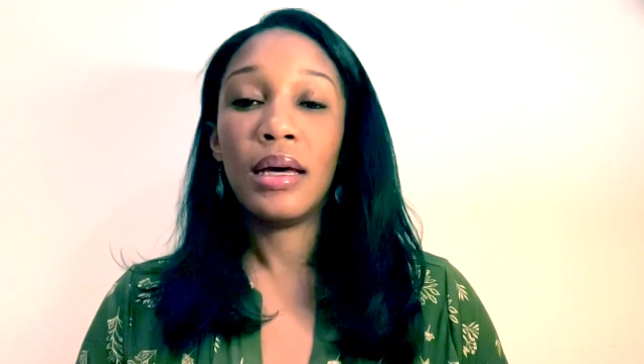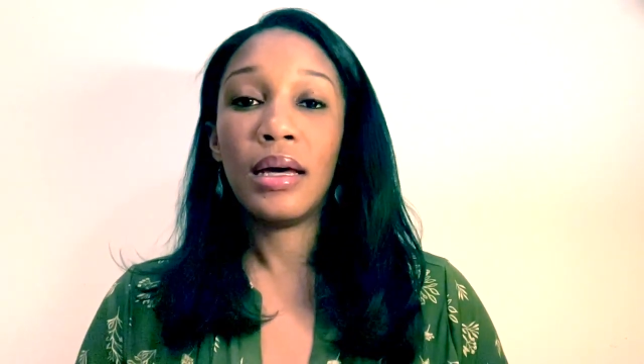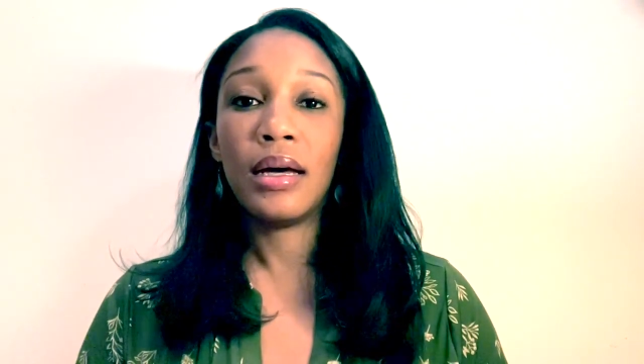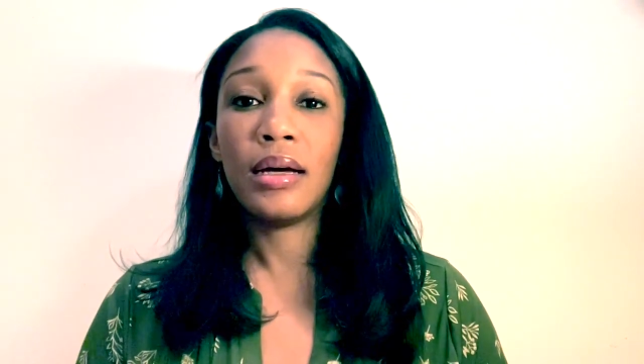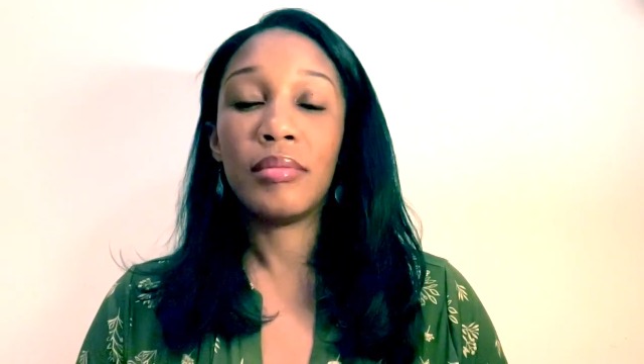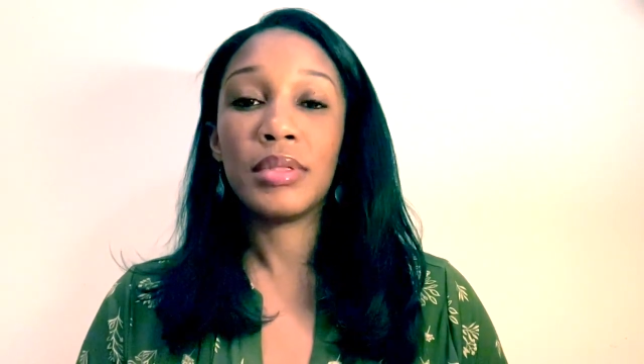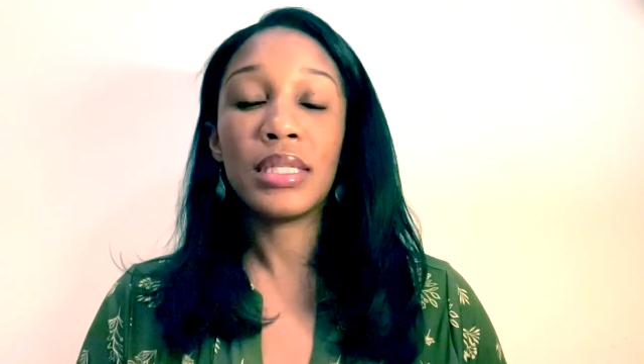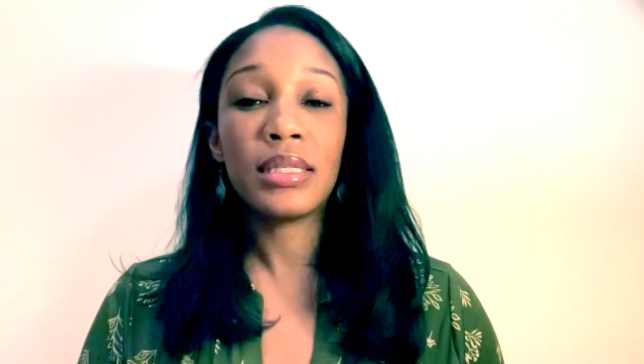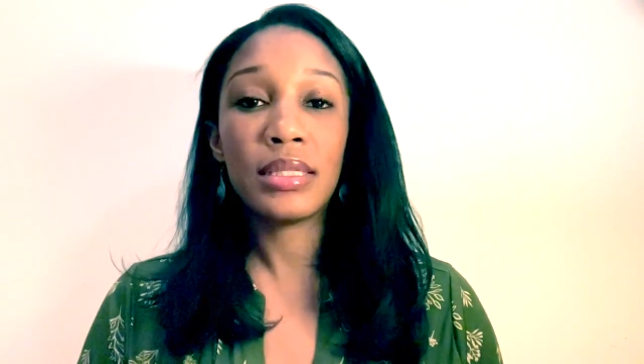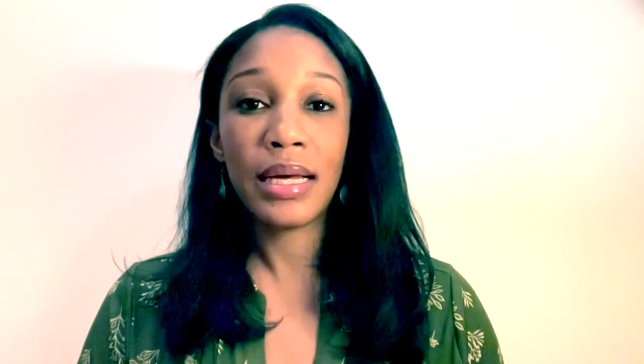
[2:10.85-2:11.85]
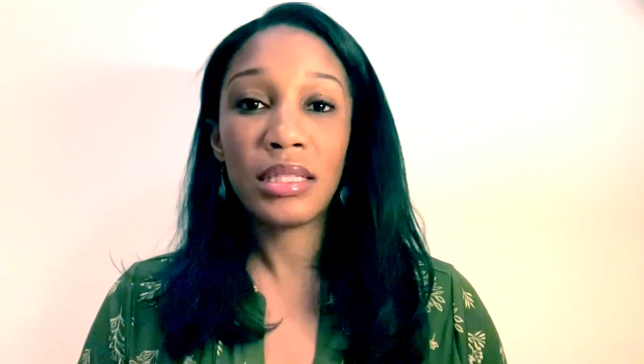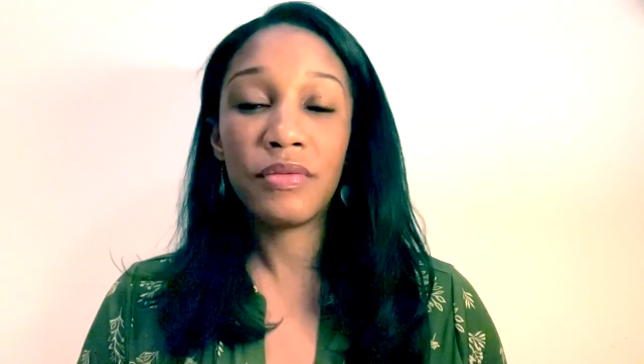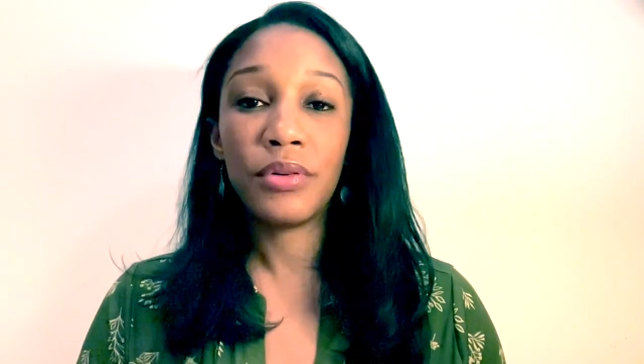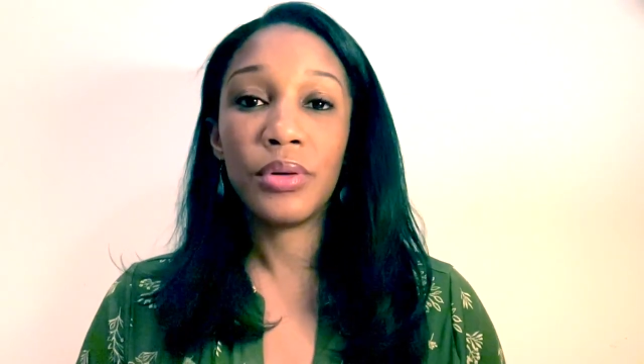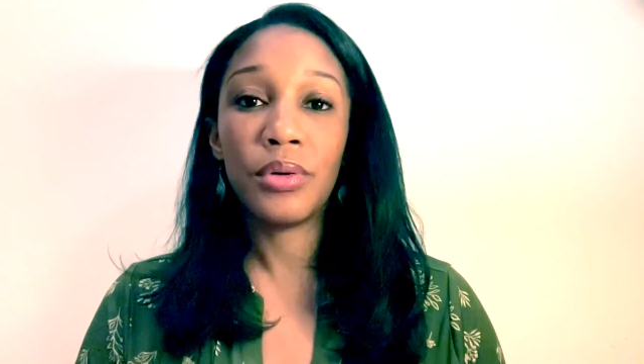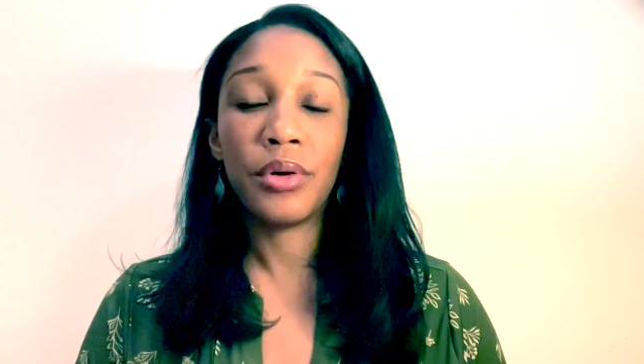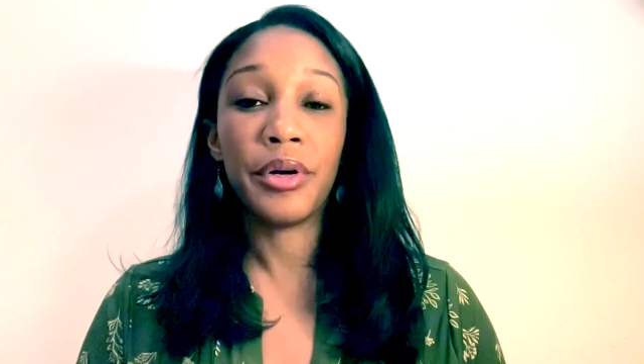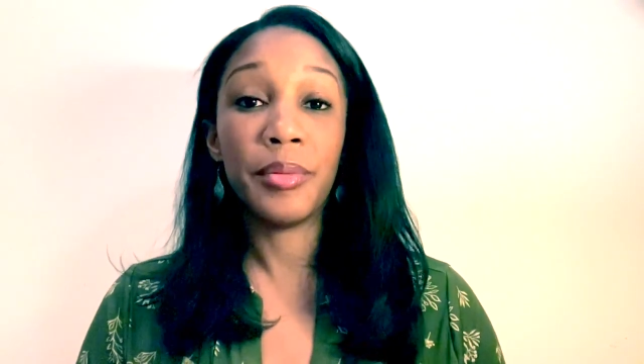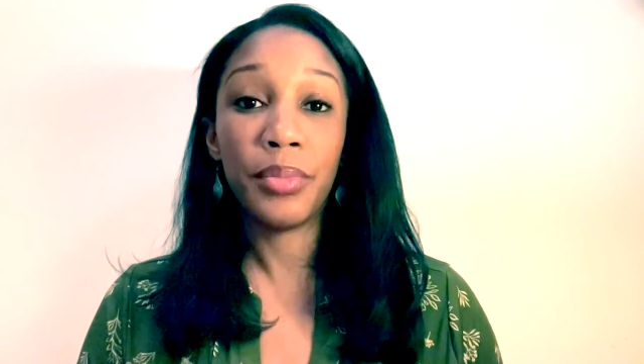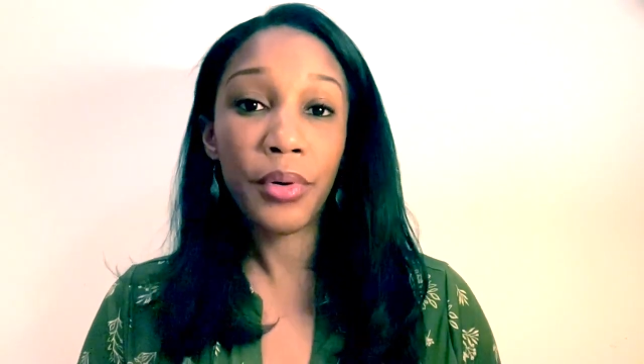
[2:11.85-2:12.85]
um, successful or
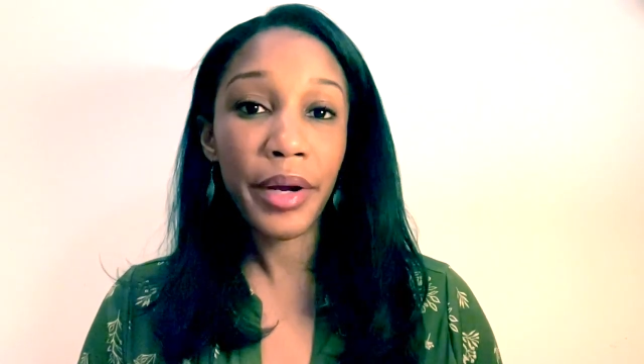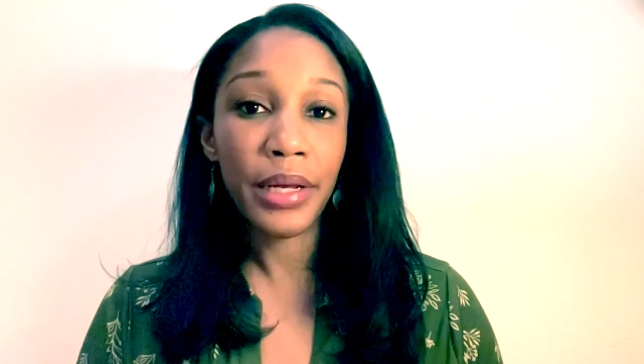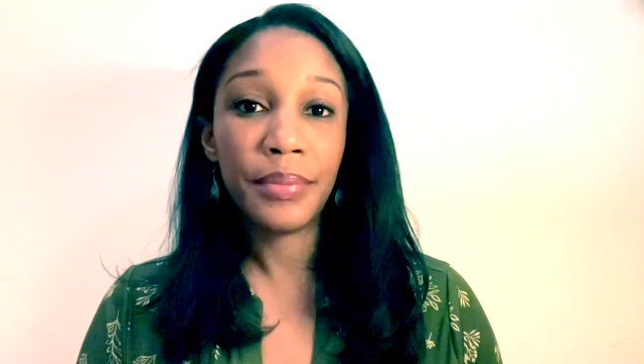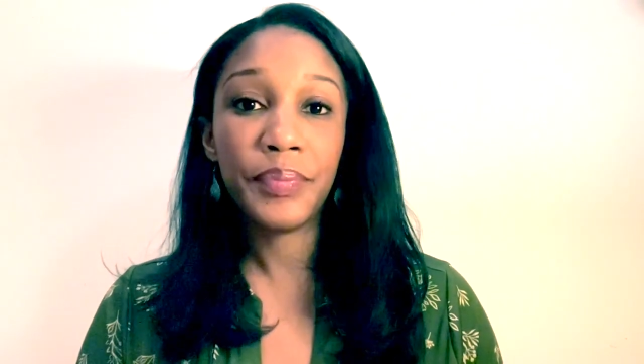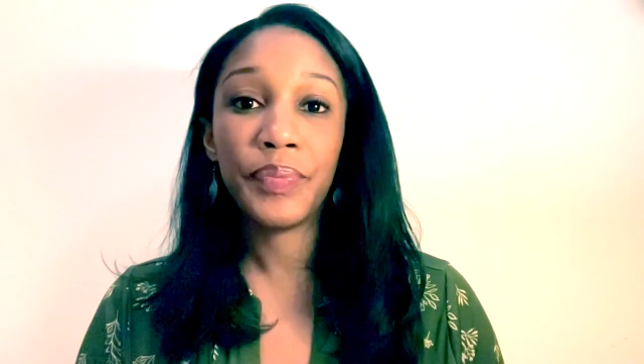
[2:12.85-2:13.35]
important.